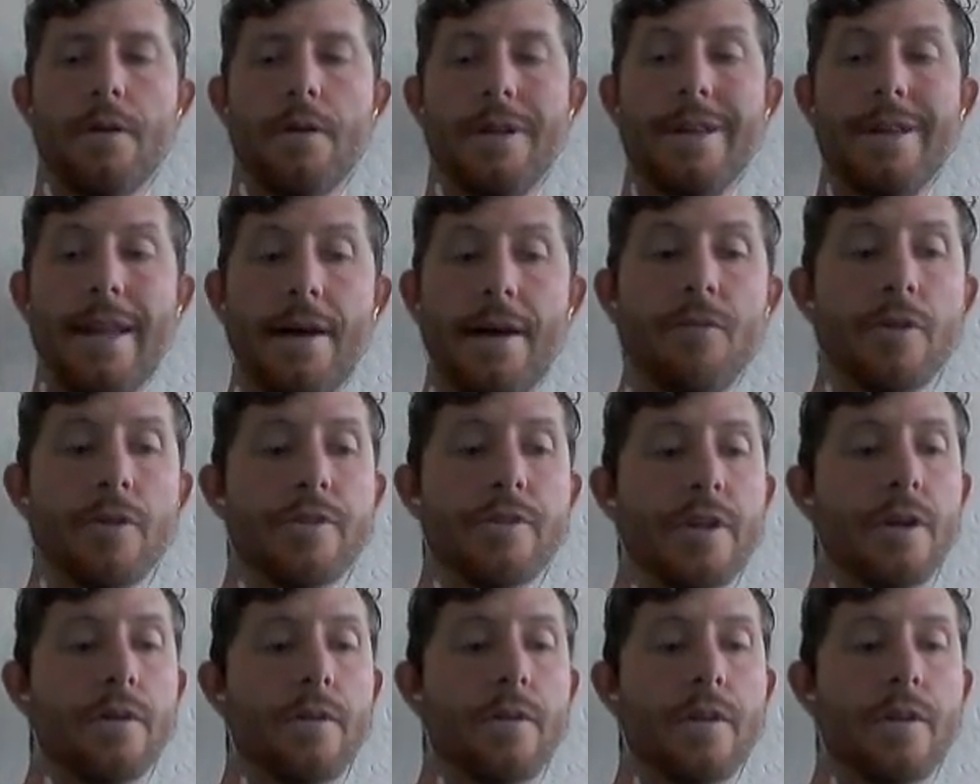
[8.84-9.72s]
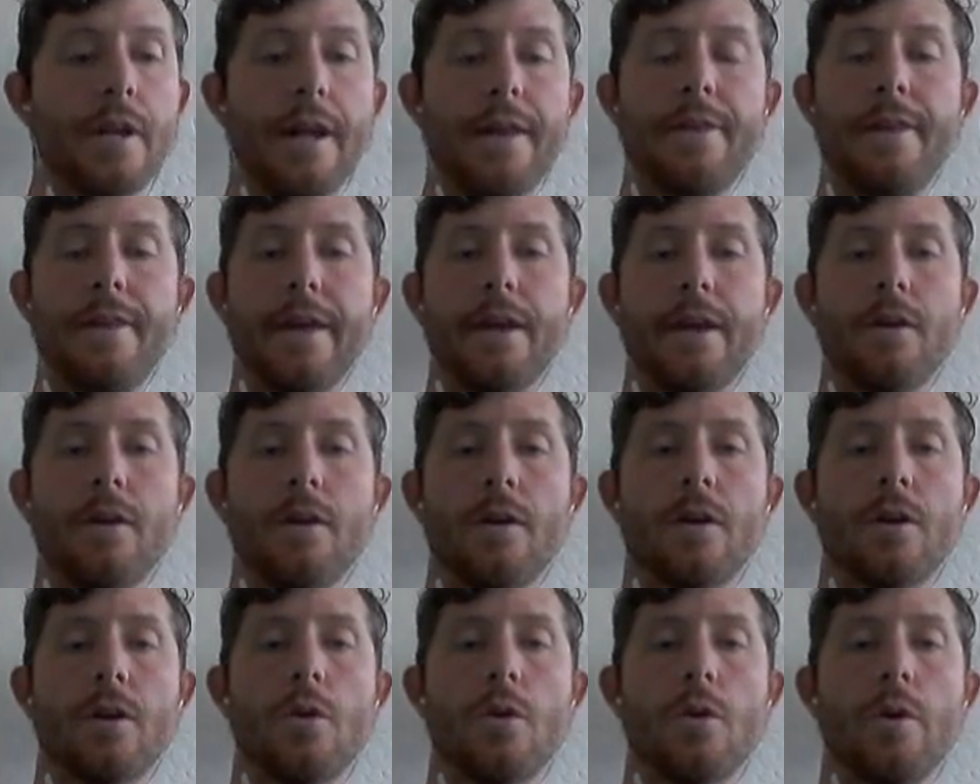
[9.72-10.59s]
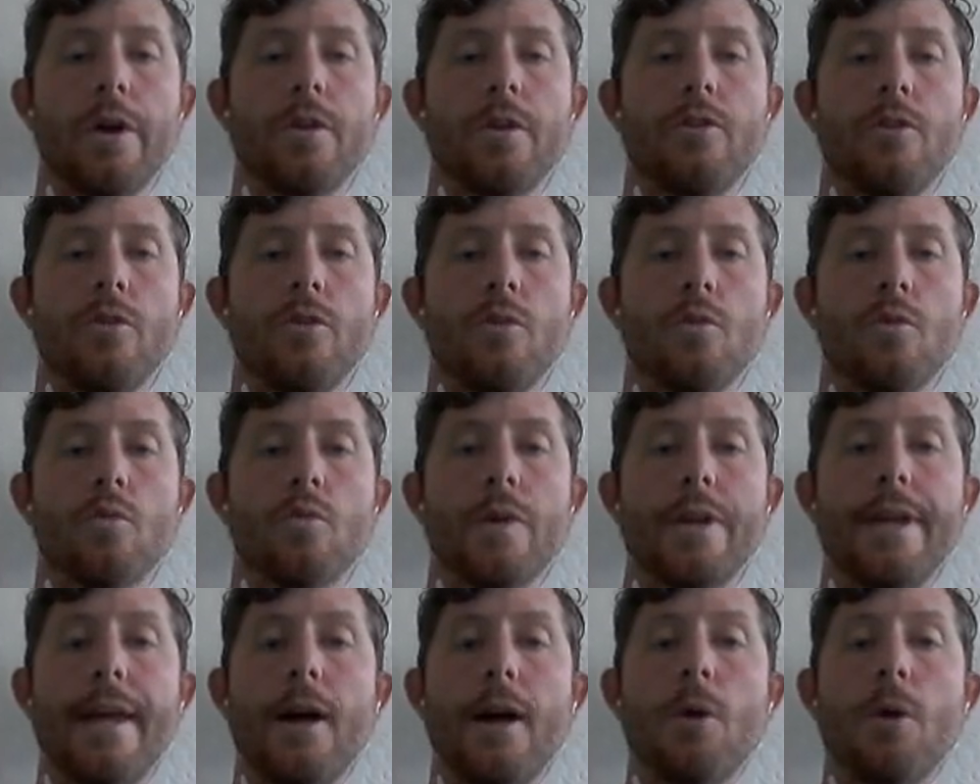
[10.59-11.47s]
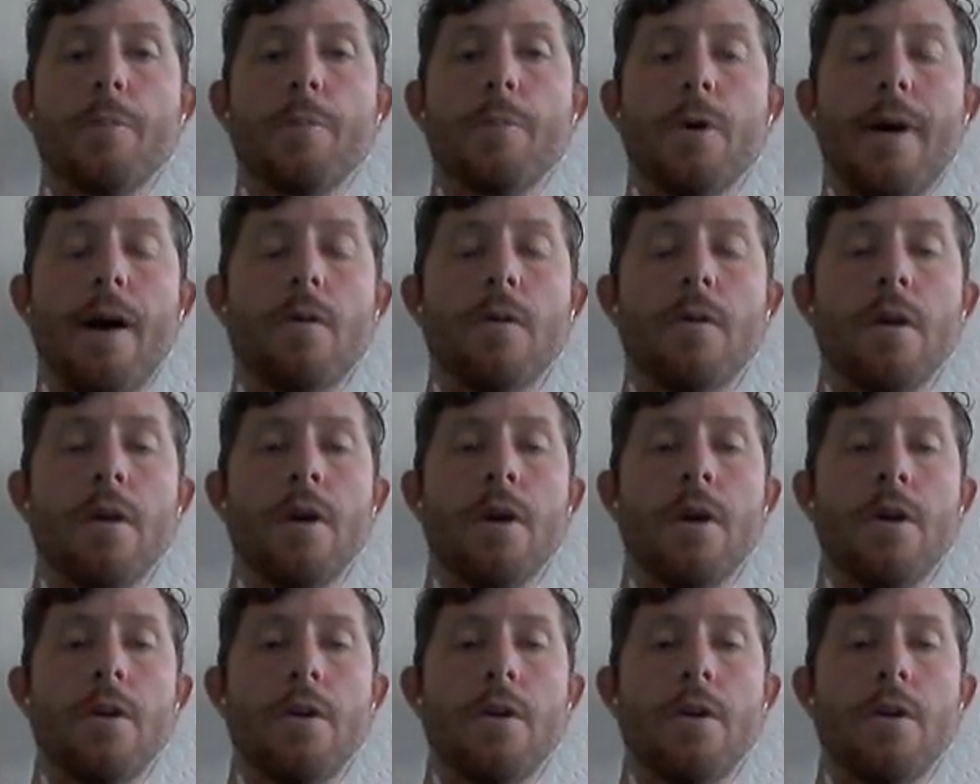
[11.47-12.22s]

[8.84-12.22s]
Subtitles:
levels here that I think are going to really help you out.